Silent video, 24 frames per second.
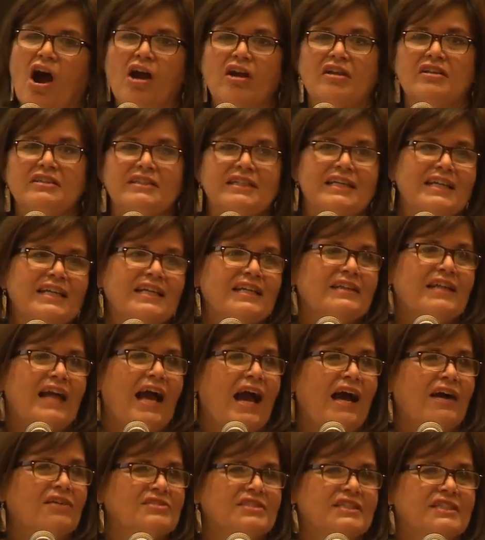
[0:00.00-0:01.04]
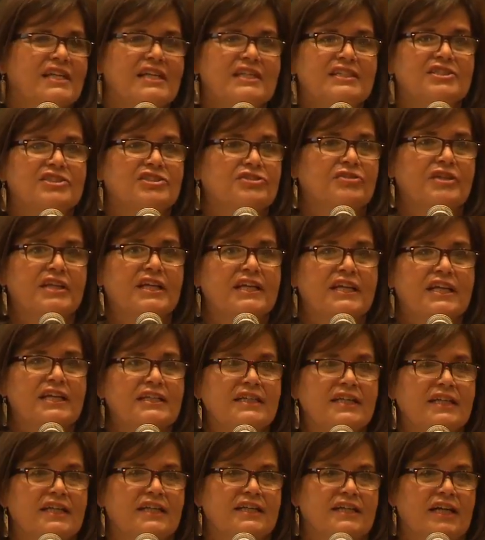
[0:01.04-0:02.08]
are leading the housing industry in
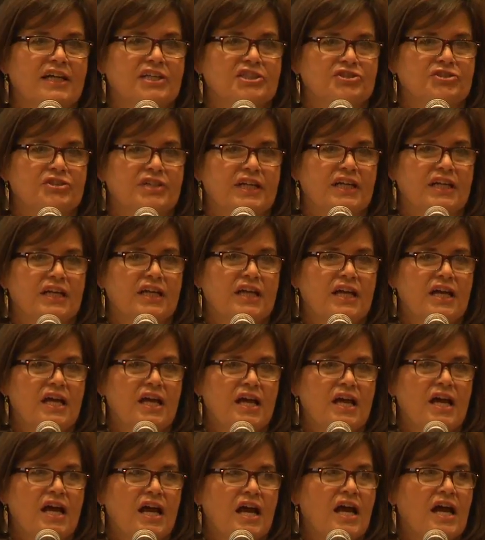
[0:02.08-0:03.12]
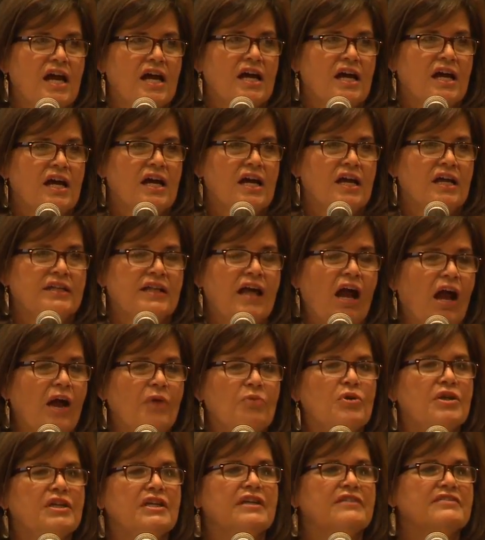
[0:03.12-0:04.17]
Indian country. Now, I
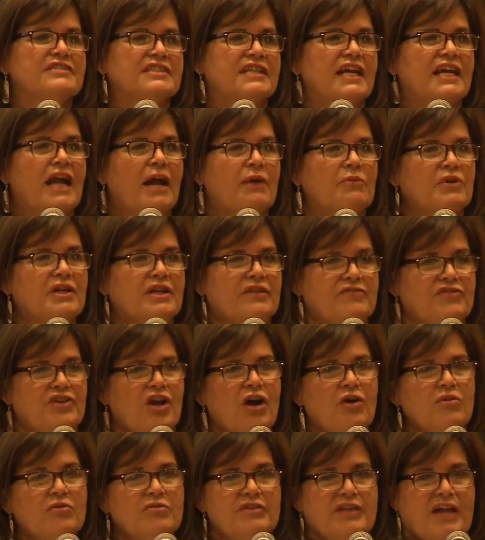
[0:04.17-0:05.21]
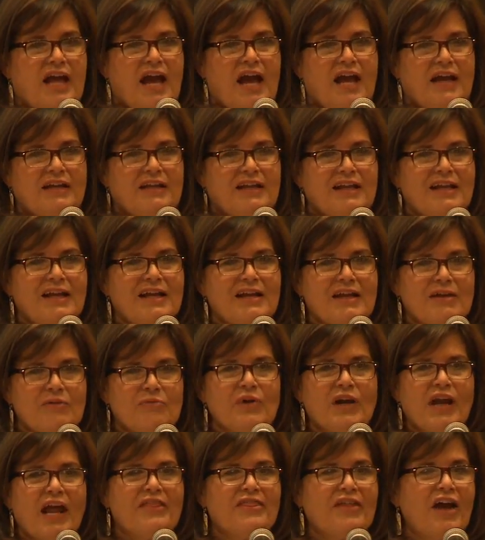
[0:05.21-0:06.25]
wouldn't have said I would have known that
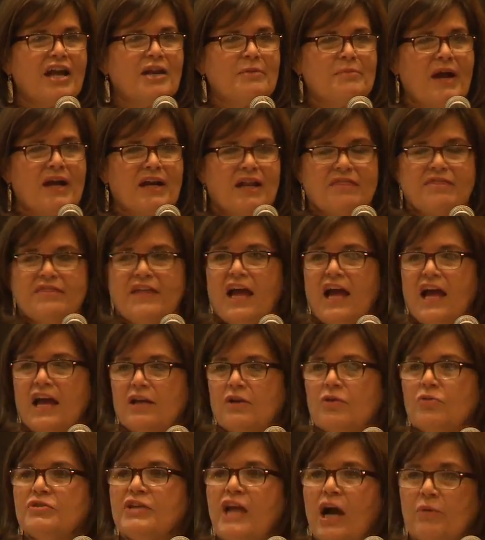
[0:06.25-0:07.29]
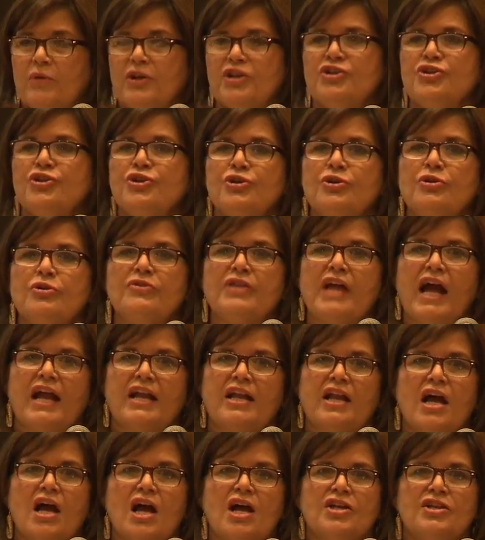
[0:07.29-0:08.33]
when I thought about it then. Now, we knew
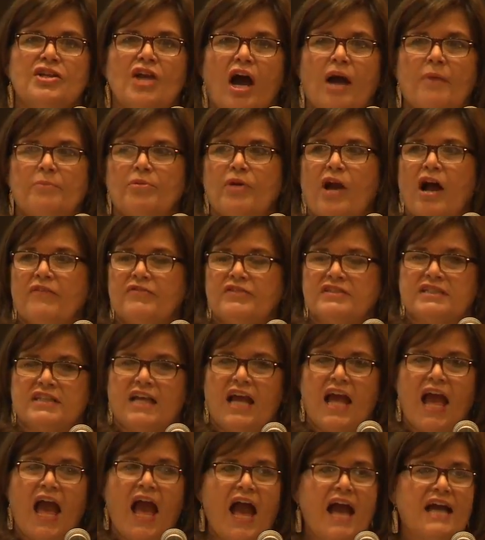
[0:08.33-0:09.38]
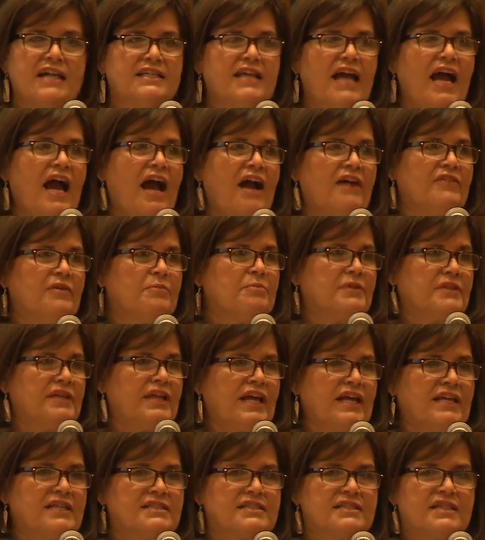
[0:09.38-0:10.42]
that nonprofits had to have a
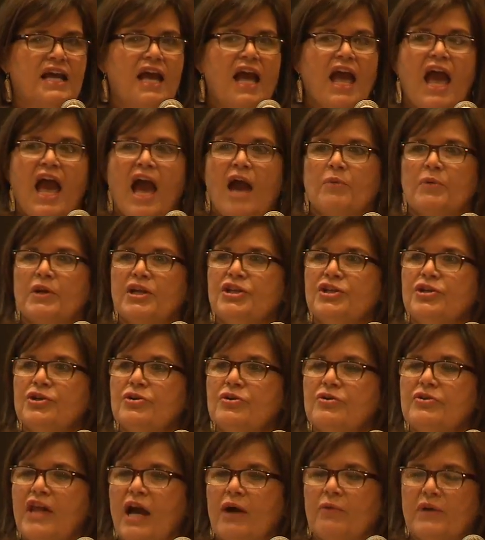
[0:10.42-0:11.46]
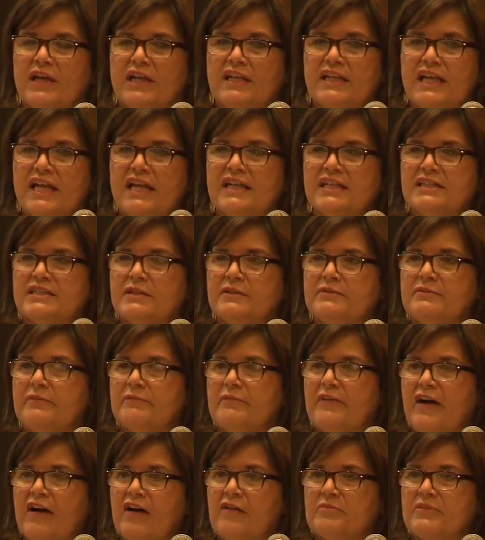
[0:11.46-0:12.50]
place, and we knew that we needed to
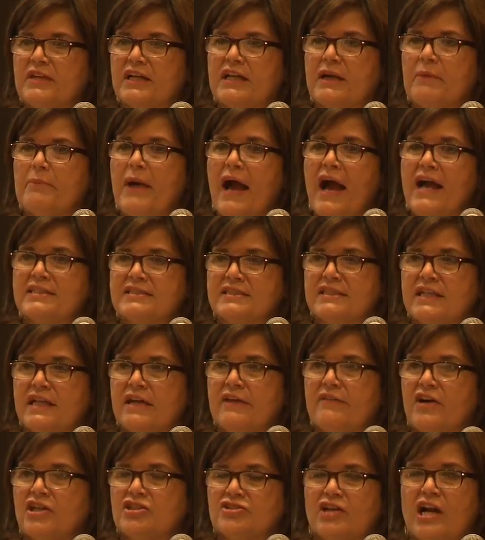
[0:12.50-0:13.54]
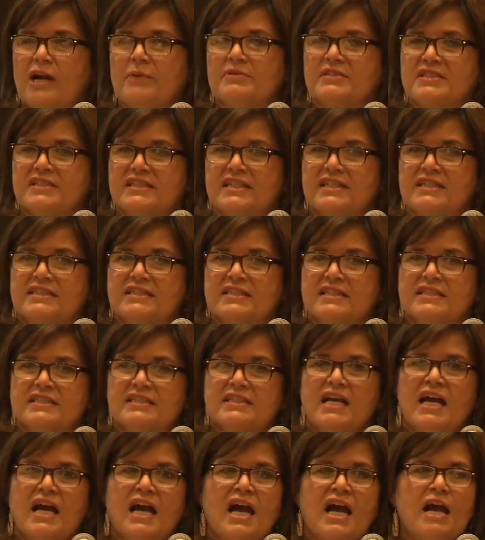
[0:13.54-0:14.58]
develop the capacity of our tribal citizens,
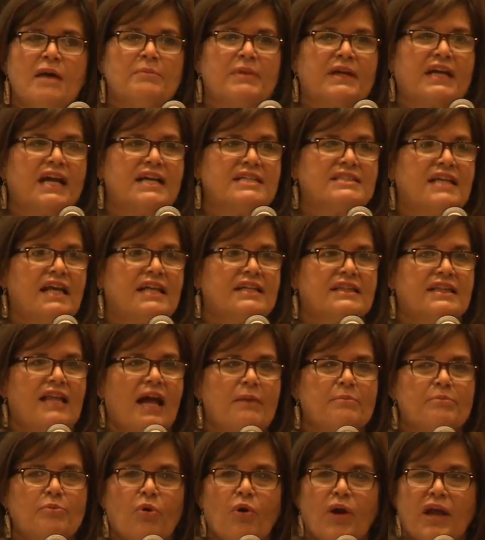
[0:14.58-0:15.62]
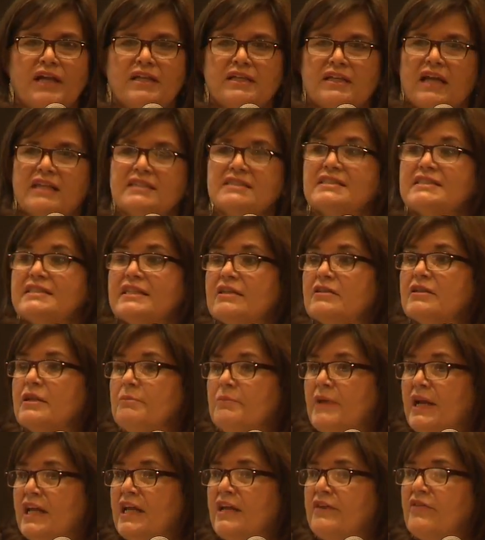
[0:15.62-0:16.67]
because at that point, and still in
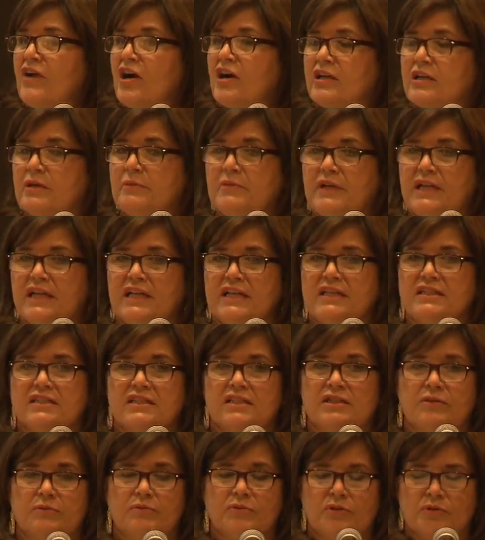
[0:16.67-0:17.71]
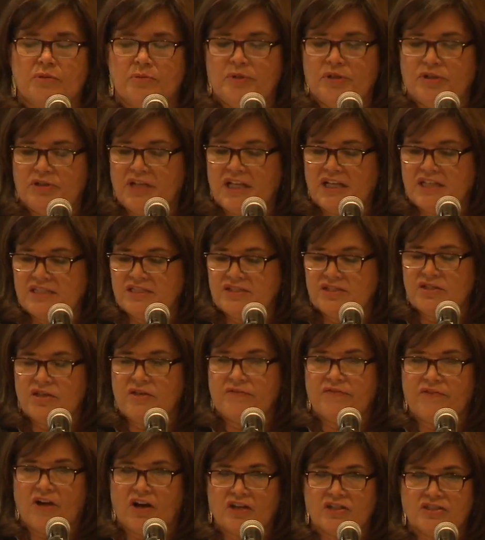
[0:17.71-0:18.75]
many of our communities
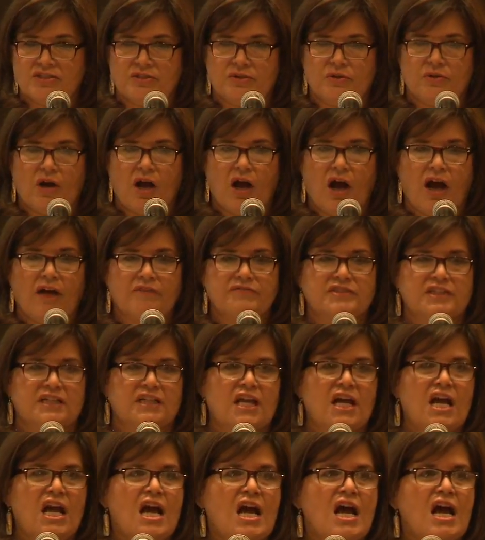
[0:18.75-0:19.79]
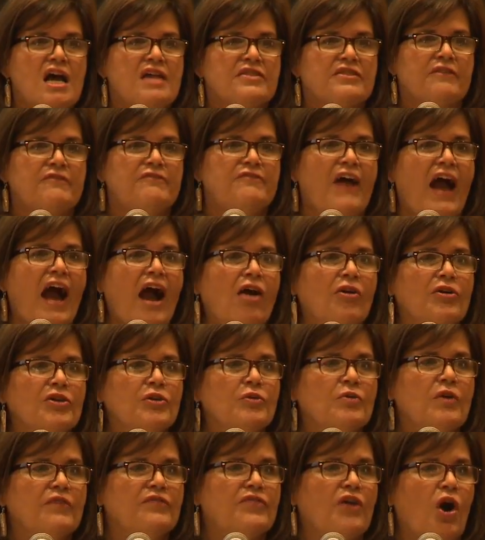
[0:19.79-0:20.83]
far too often, the
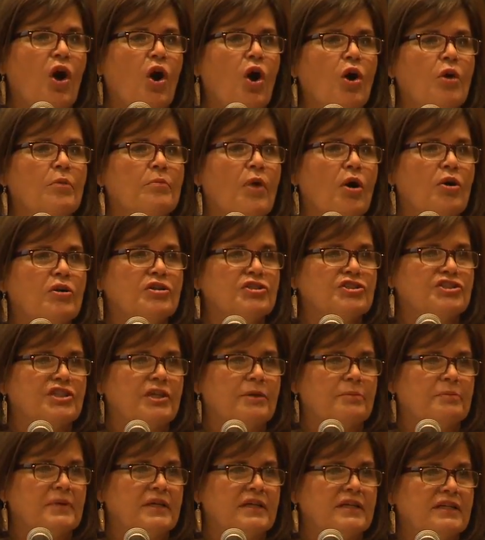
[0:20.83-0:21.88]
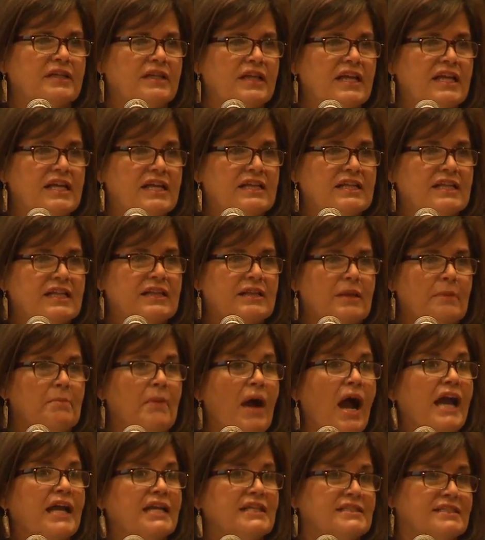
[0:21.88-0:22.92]
value of the home ownership in the
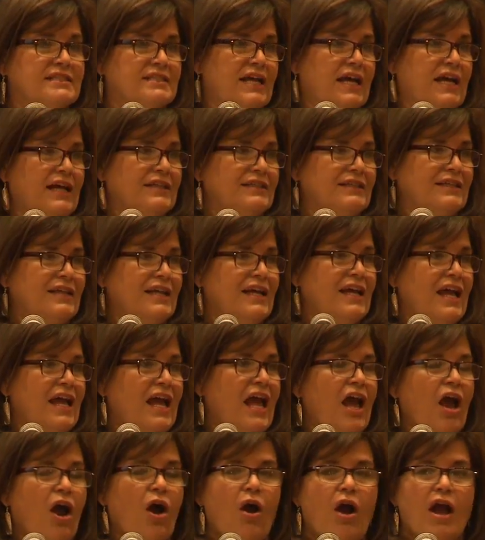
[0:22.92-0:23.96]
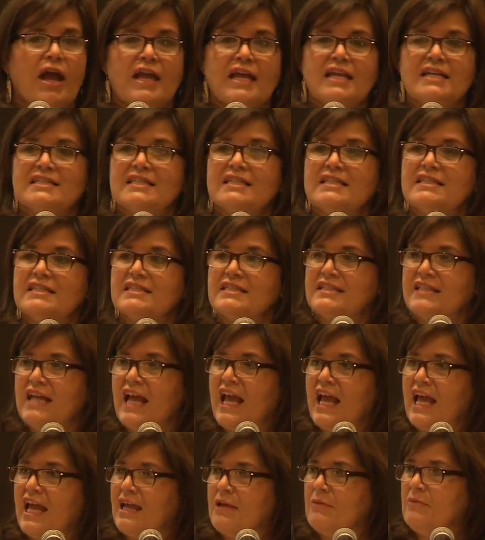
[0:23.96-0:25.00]
mindset isn't the
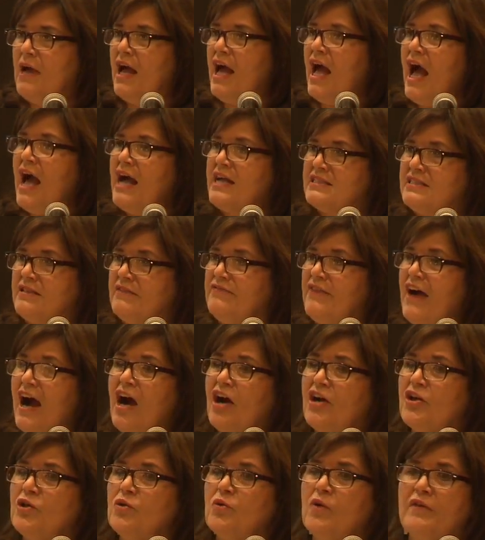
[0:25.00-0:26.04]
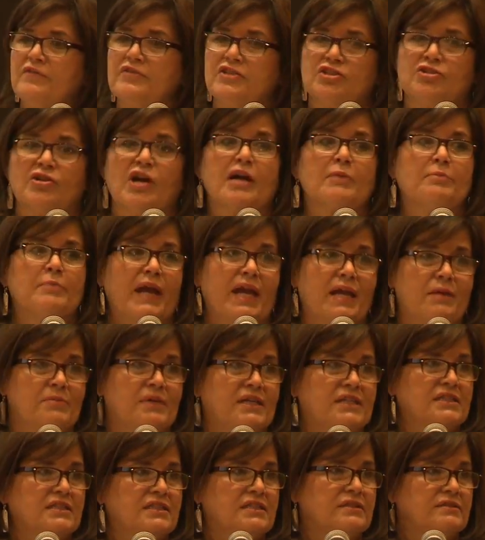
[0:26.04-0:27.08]
same as the value of the truck
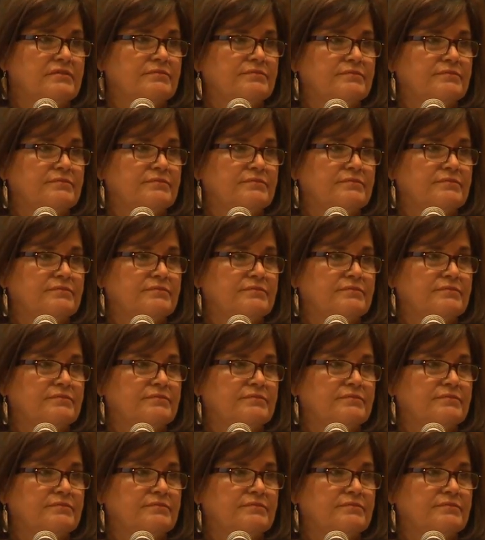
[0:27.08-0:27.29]
payment.